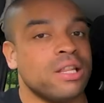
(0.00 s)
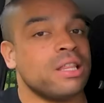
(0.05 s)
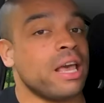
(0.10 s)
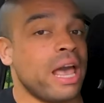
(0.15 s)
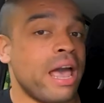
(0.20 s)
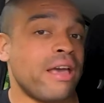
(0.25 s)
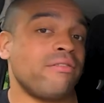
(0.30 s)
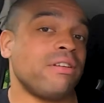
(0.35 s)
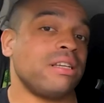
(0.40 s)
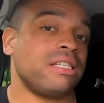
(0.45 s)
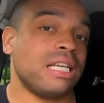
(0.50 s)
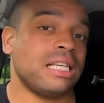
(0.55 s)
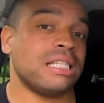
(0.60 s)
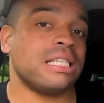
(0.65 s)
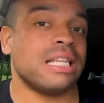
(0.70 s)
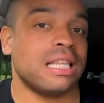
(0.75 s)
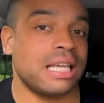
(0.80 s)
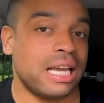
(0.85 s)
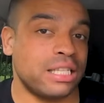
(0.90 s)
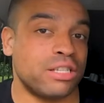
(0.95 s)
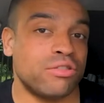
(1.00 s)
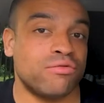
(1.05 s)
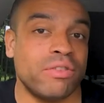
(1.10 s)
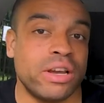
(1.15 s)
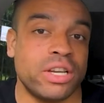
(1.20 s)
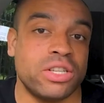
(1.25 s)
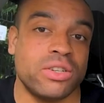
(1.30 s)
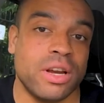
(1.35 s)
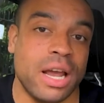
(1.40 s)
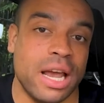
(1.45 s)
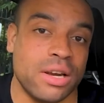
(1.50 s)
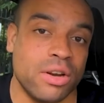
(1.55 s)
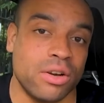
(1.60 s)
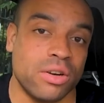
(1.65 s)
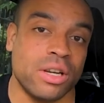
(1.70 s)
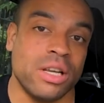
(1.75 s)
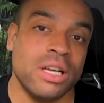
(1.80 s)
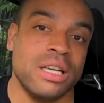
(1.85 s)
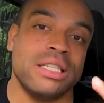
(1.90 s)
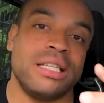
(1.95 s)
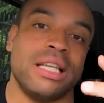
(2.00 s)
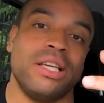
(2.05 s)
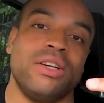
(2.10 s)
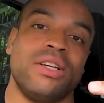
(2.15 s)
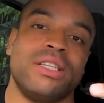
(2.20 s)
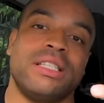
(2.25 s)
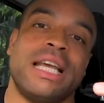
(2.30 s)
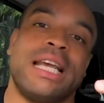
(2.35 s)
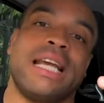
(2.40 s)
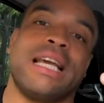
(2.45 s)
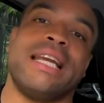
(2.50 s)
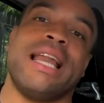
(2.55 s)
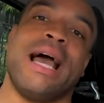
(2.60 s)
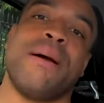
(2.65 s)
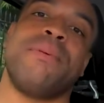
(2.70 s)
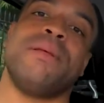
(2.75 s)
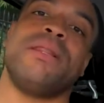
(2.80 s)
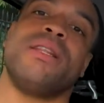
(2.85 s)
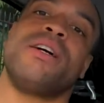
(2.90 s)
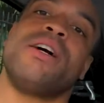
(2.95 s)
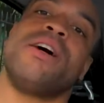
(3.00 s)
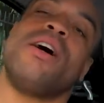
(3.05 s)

The headrest isn't there to rest your head on so that you can take a nap in the